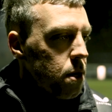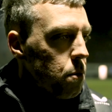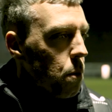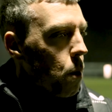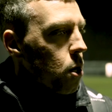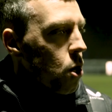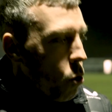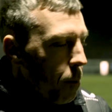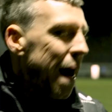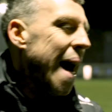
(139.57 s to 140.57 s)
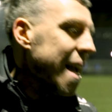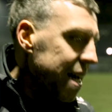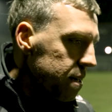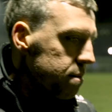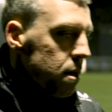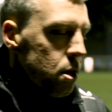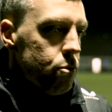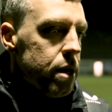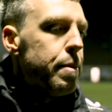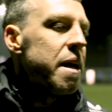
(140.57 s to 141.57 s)
wanting to go back and
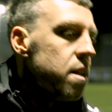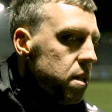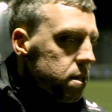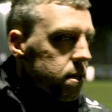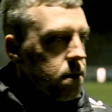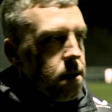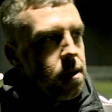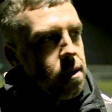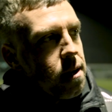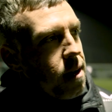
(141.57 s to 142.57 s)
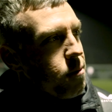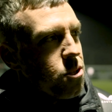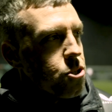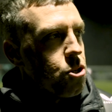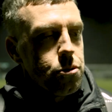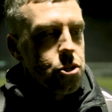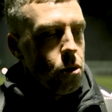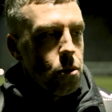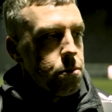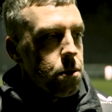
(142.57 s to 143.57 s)
rebuild, and it was just too slow.